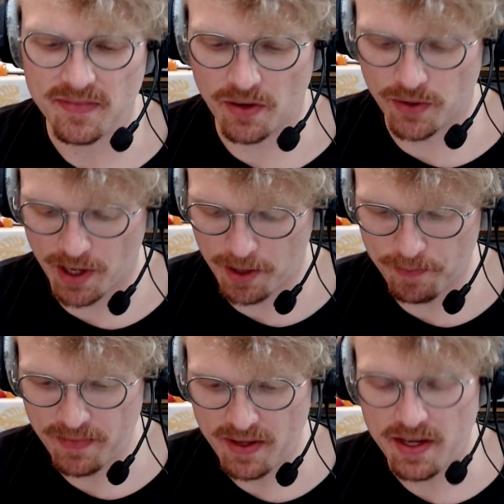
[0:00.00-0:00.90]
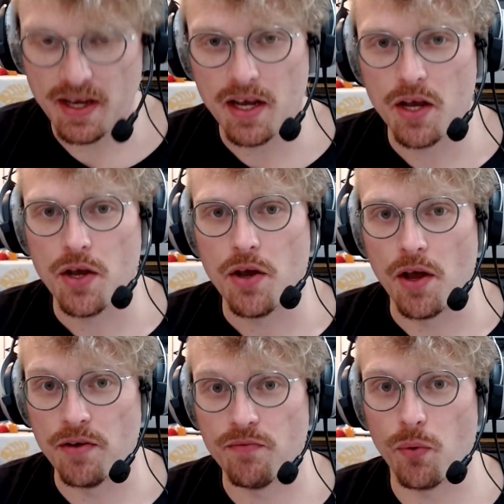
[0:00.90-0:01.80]
okay?
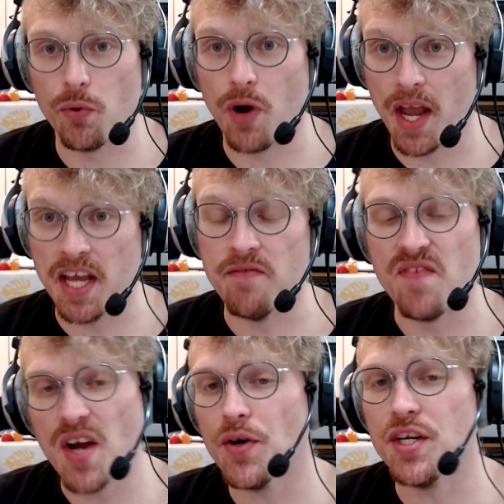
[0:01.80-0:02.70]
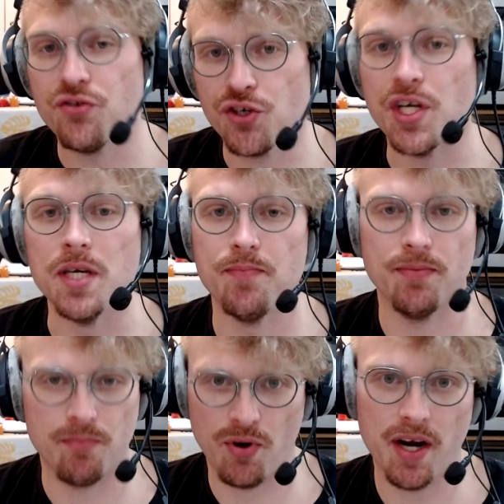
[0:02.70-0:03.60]
And for a very cheap
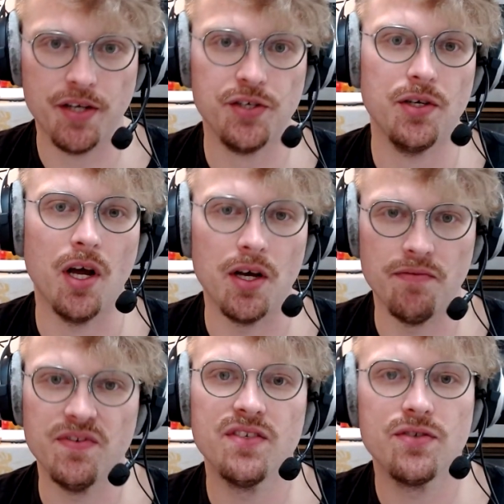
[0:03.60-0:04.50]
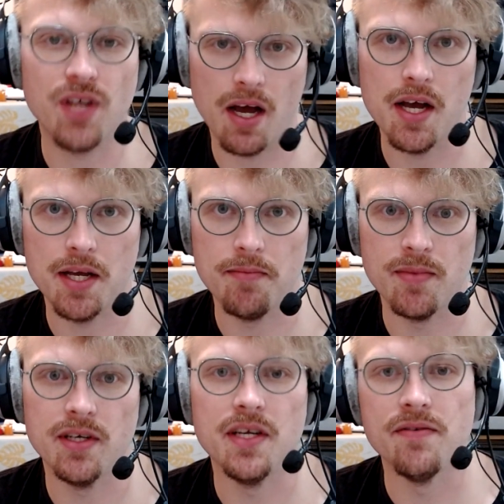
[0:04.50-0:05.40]
price of
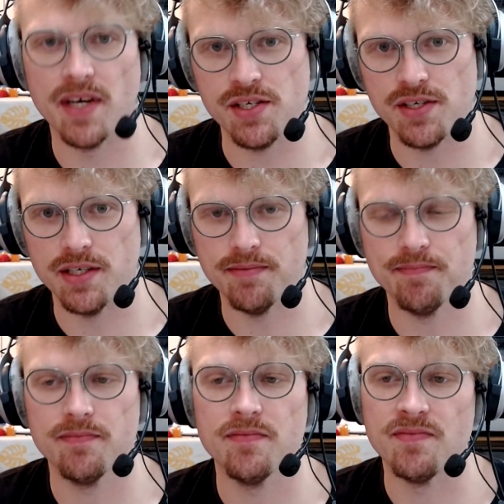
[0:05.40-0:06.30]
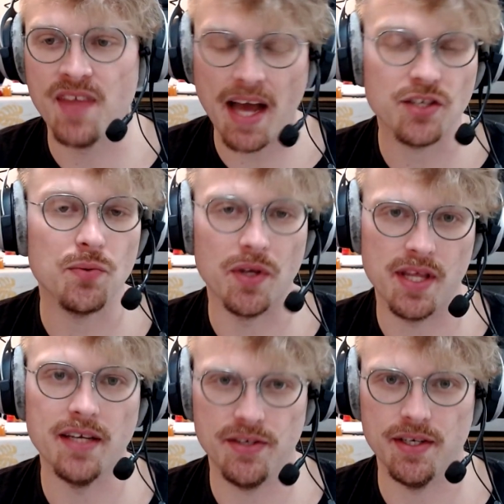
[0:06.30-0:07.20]
time invested. That's what
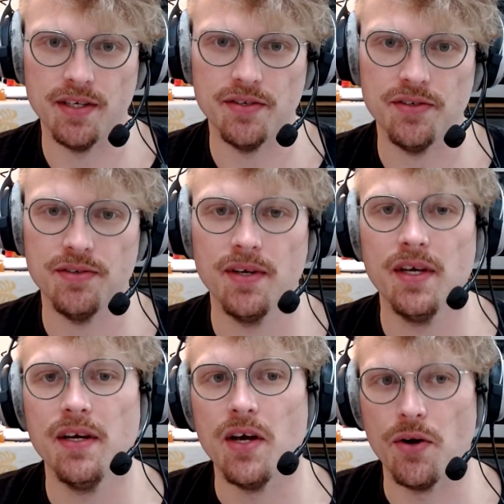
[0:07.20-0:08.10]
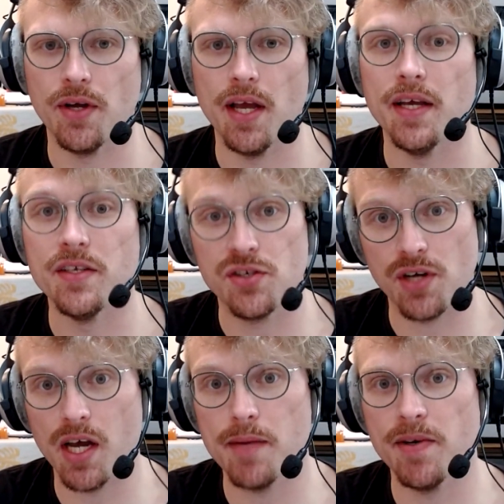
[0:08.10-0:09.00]
this is. Okay, it's
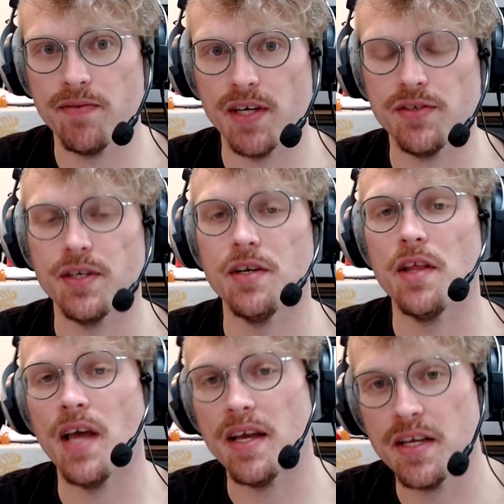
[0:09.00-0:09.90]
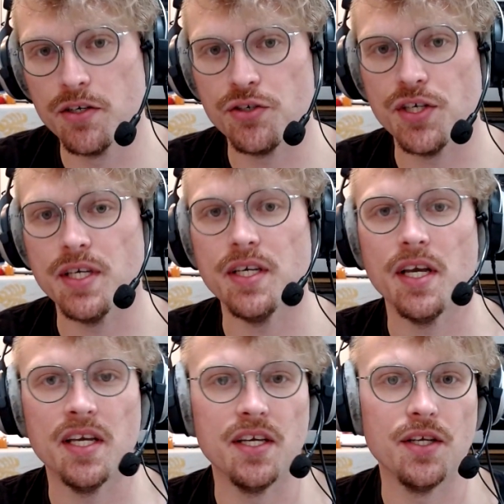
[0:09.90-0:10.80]
time invested. That energy
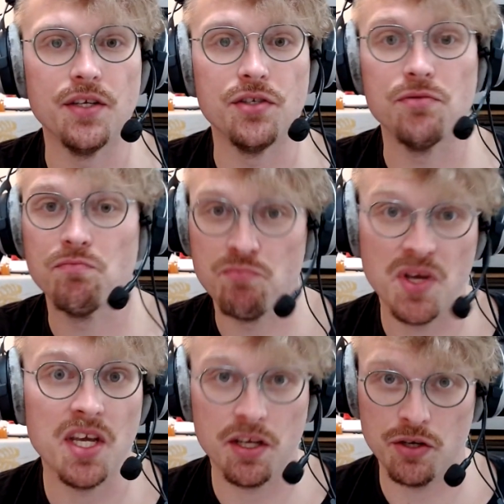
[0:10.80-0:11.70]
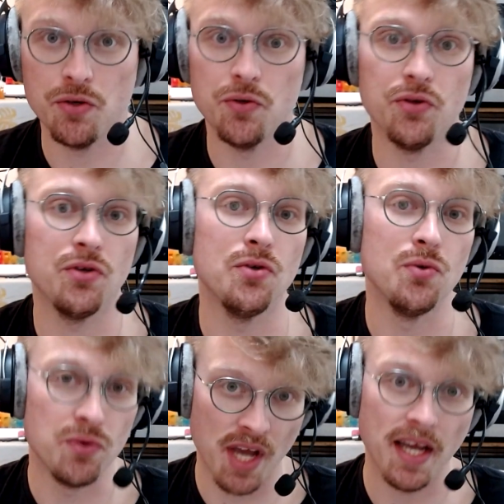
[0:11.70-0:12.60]
is being used
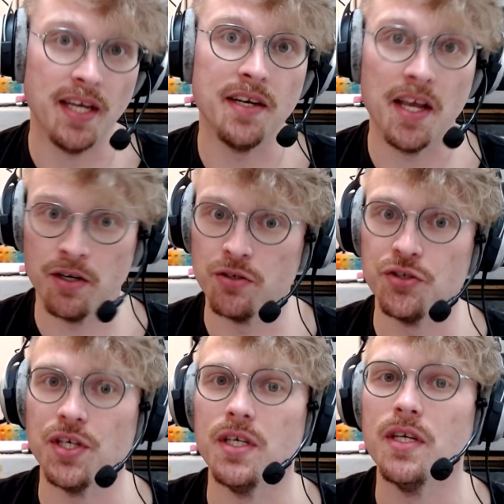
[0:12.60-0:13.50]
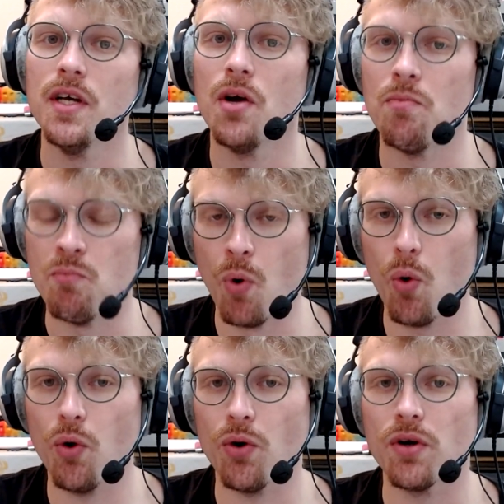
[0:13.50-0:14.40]
to gain energy
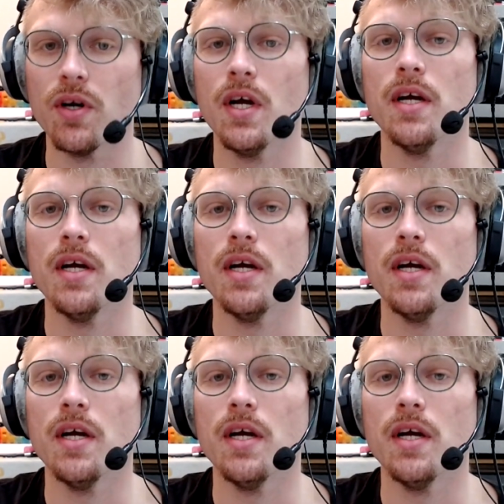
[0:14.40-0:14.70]
more